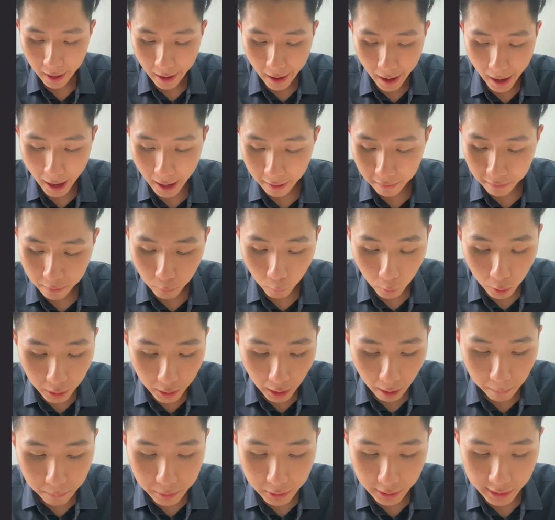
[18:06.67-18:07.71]
And we'll
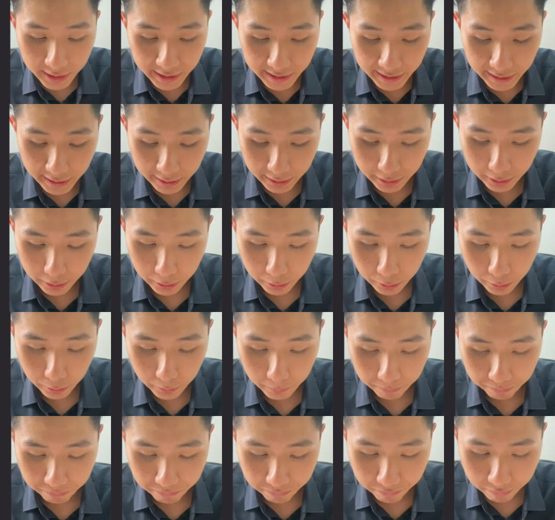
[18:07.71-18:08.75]
now proceed to
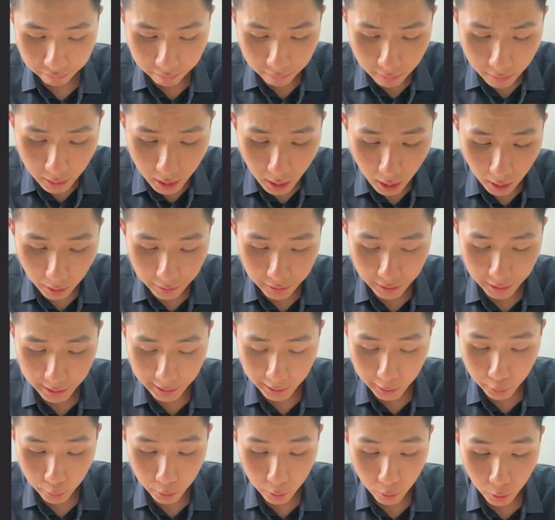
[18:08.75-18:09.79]
the
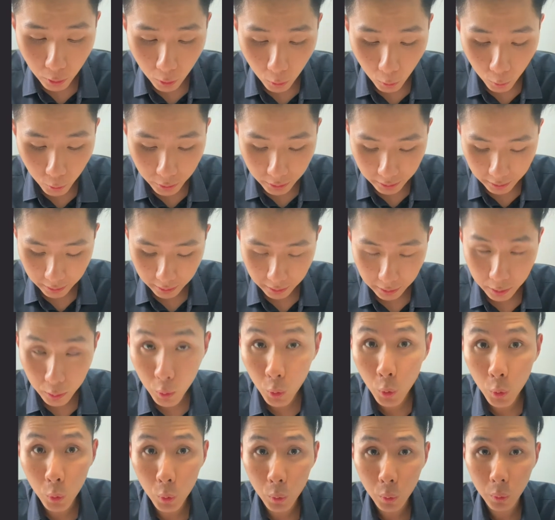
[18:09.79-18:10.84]
pseudocode
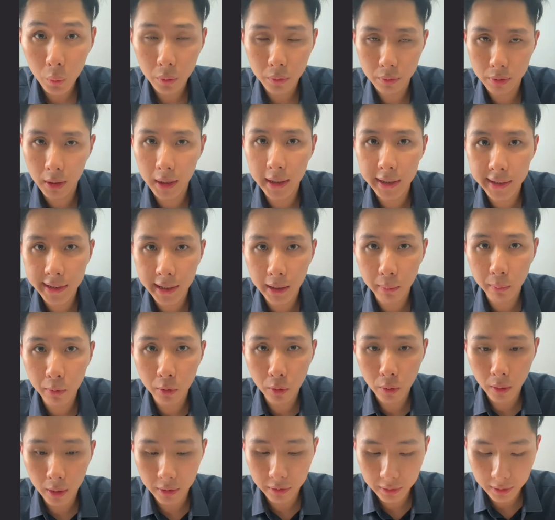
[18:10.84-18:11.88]
to trace table
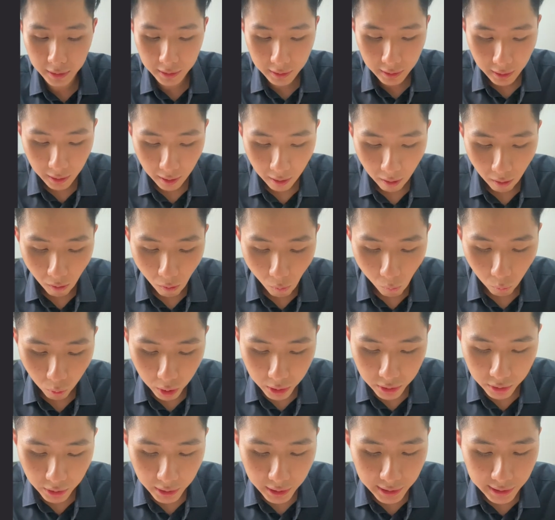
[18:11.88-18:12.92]
question,
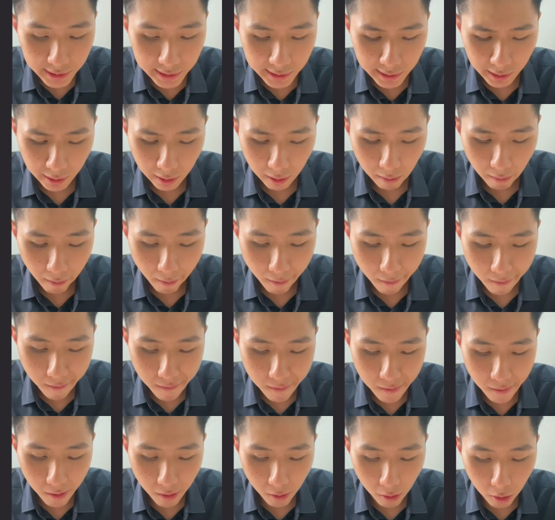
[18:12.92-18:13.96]
which is
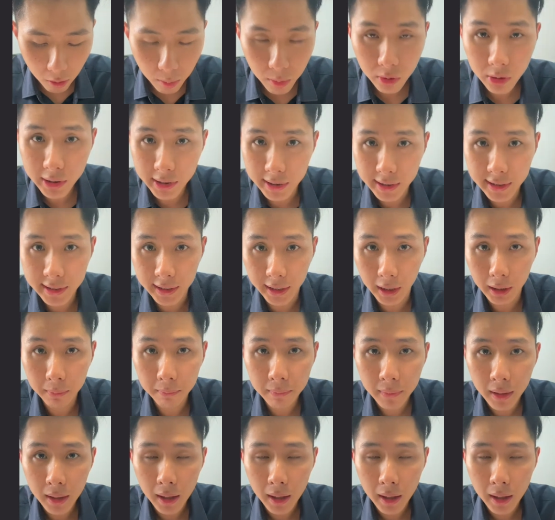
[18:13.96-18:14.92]
almost the same.